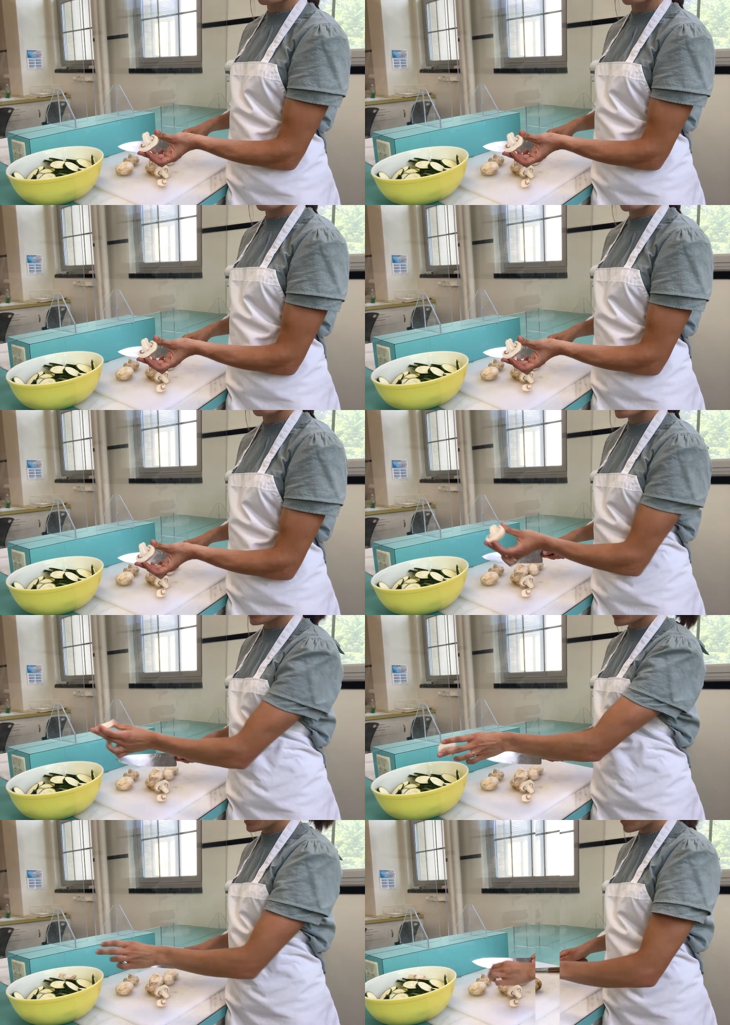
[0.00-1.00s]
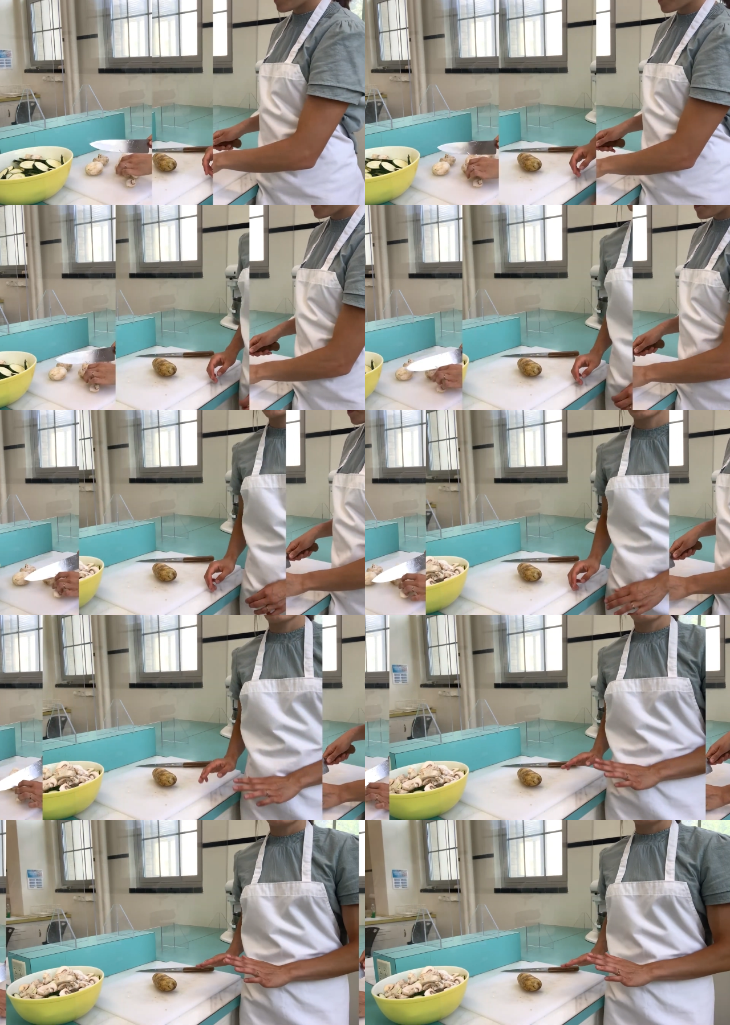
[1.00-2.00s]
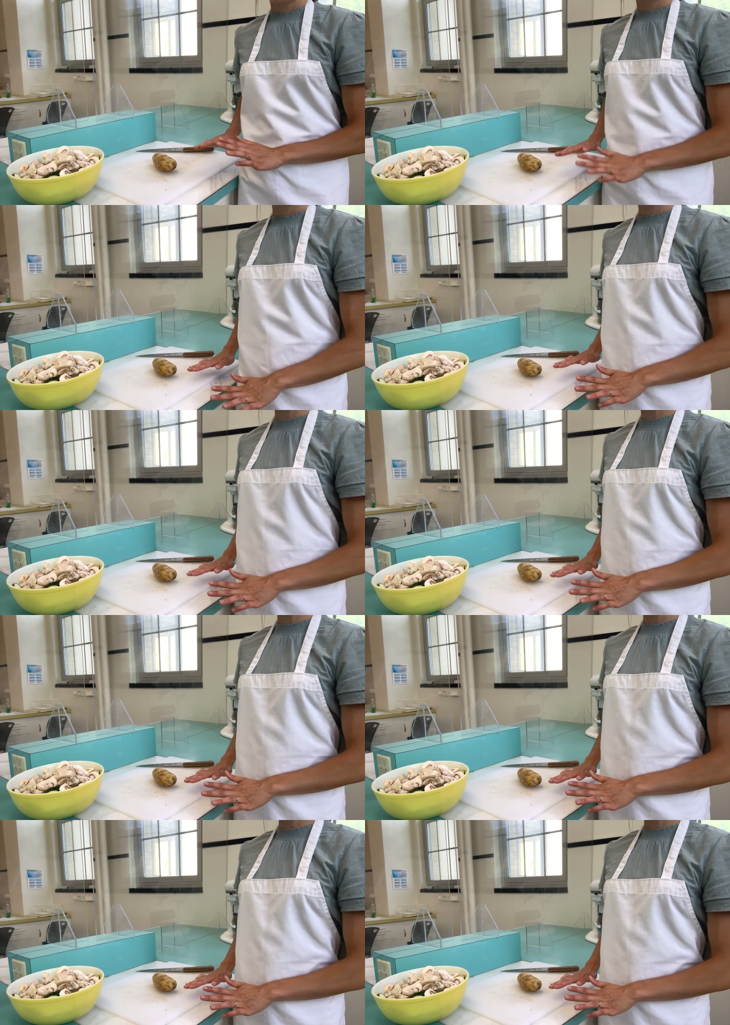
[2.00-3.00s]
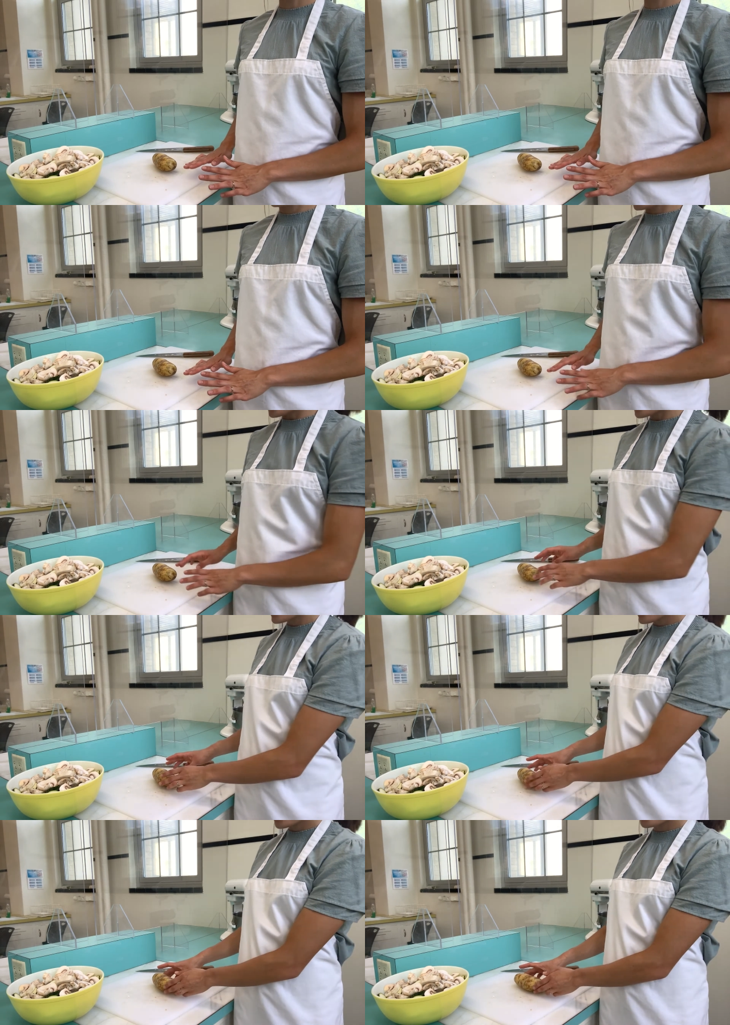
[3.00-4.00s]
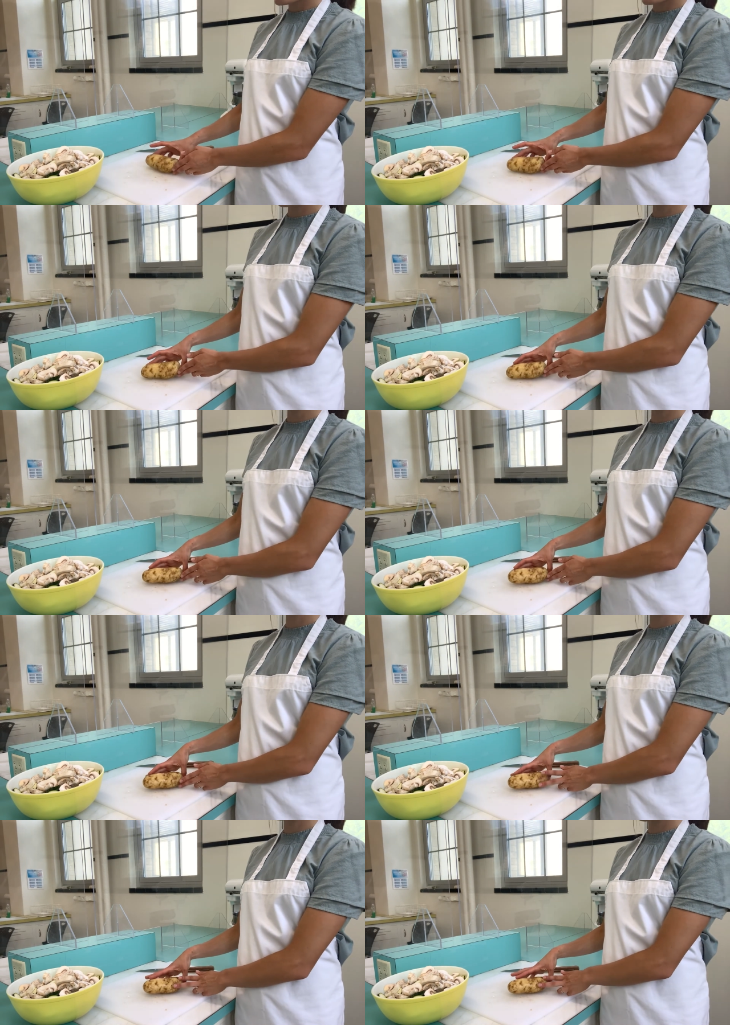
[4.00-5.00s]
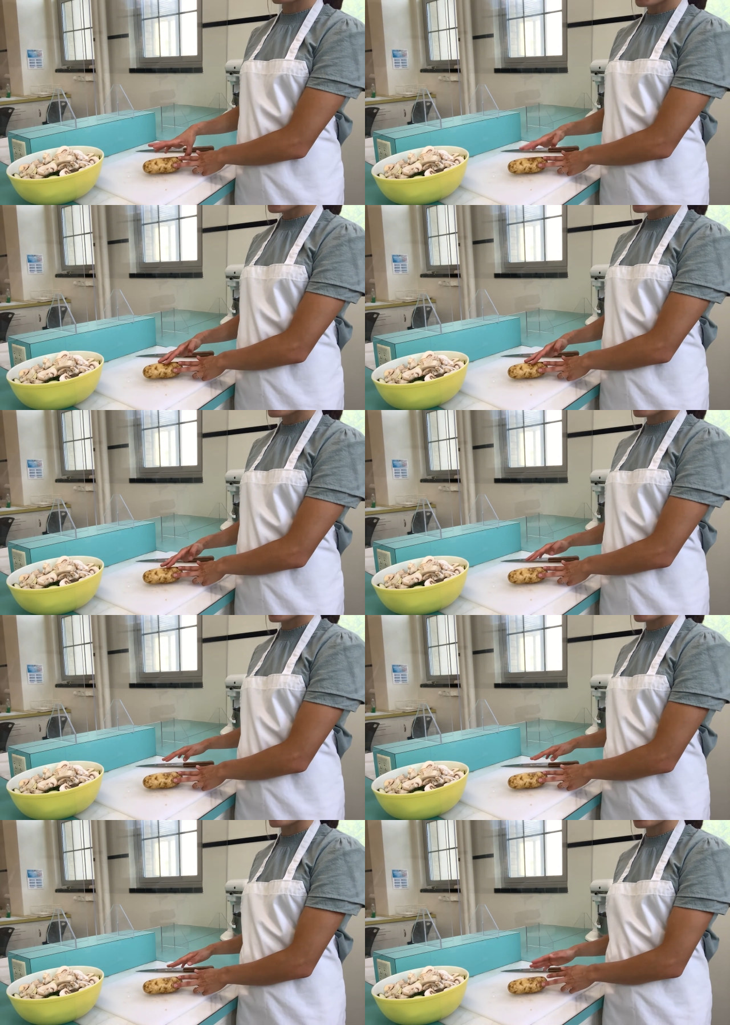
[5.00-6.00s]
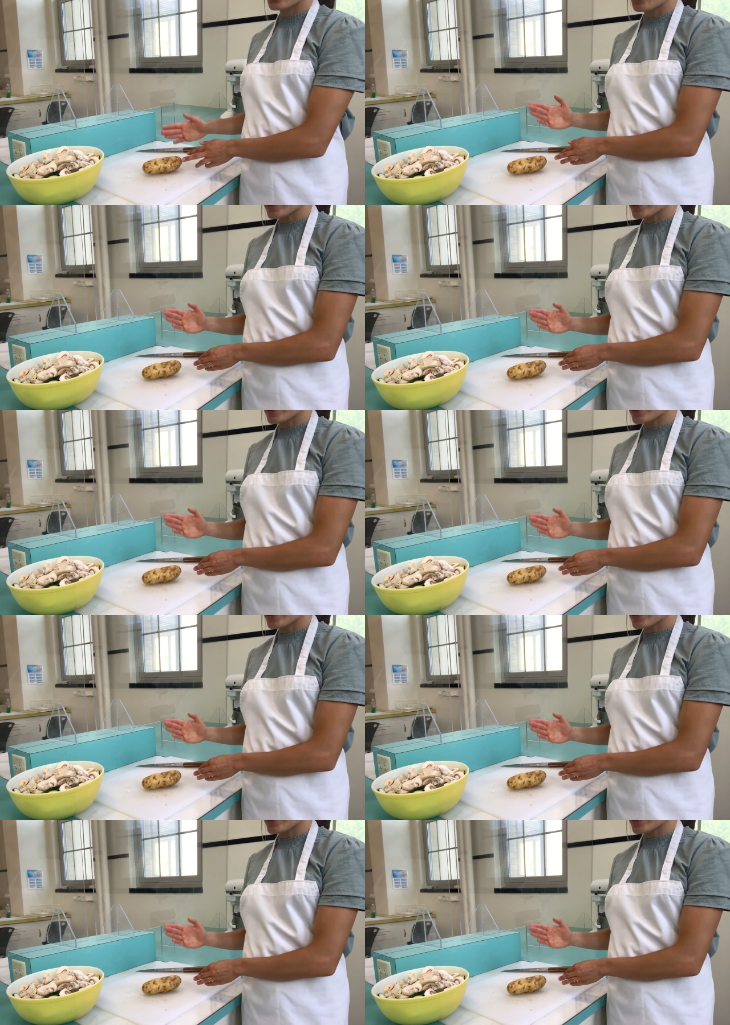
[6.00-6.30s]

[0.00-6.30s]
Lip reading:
(no speaker visible)